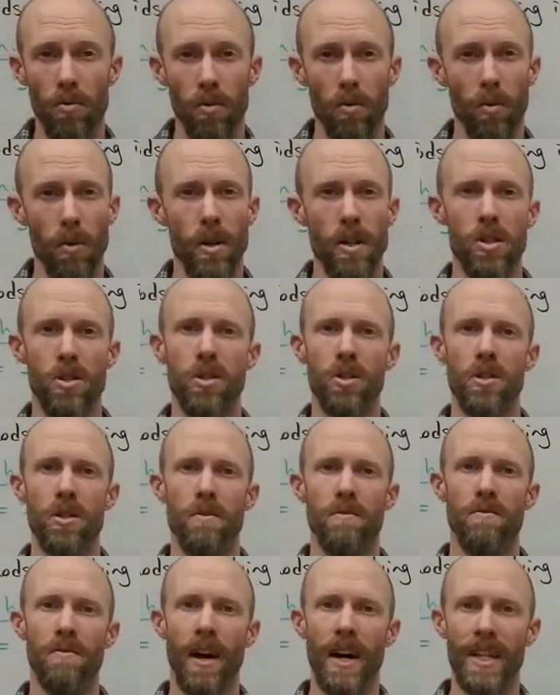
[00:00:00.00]
One is just to
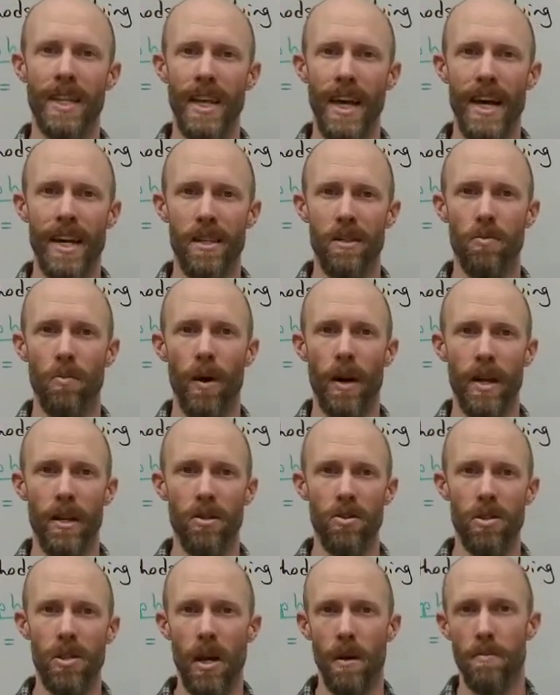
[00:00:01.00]
find the x and y
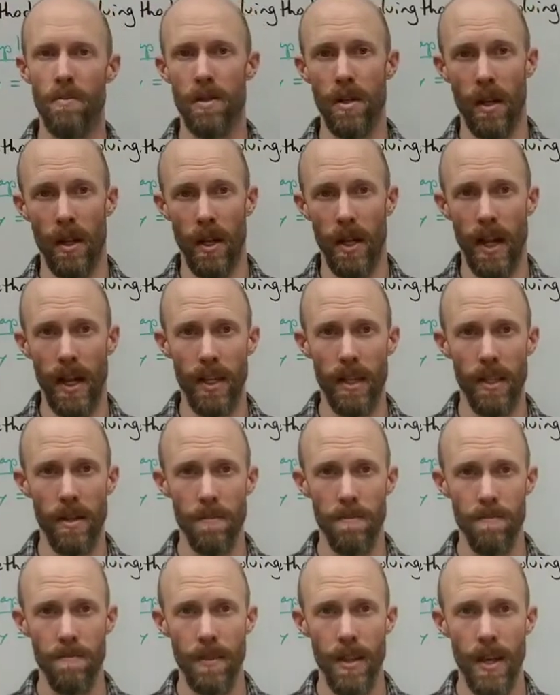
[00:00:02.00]
intercepts and connect
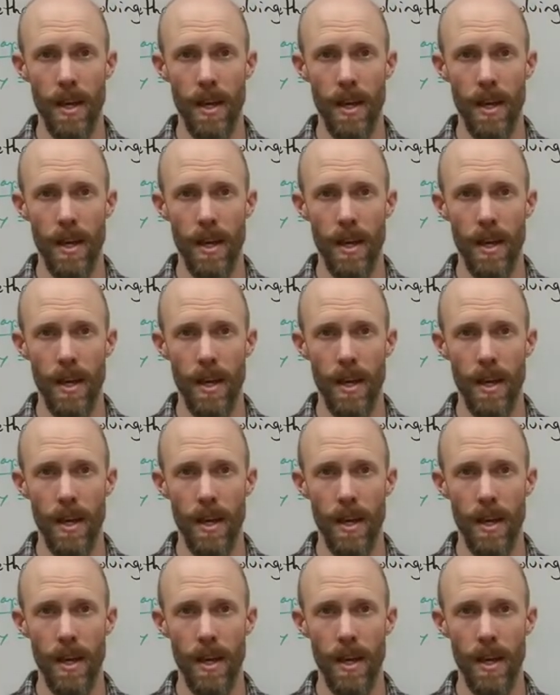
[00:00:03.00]
them.